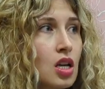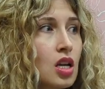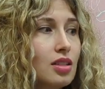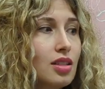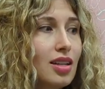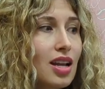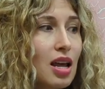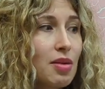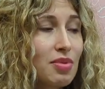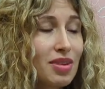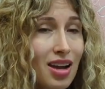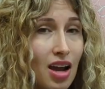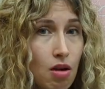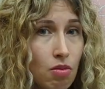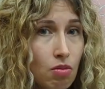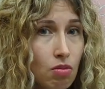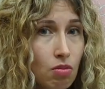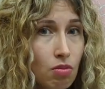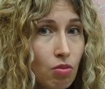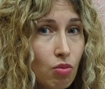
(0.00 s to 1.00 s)
Did I
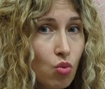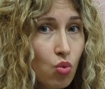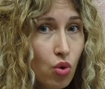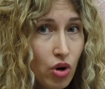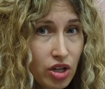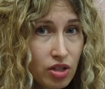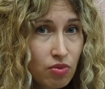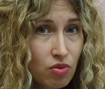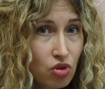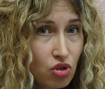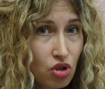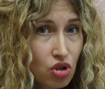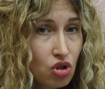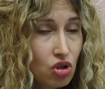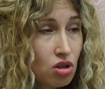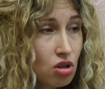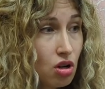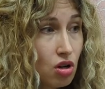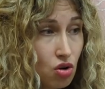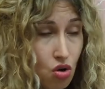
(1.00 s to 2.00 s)
become a worse
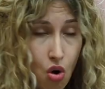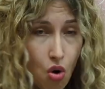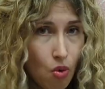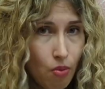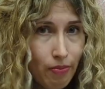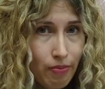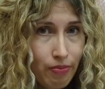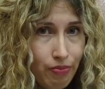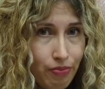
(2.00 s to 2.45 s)
musician? No.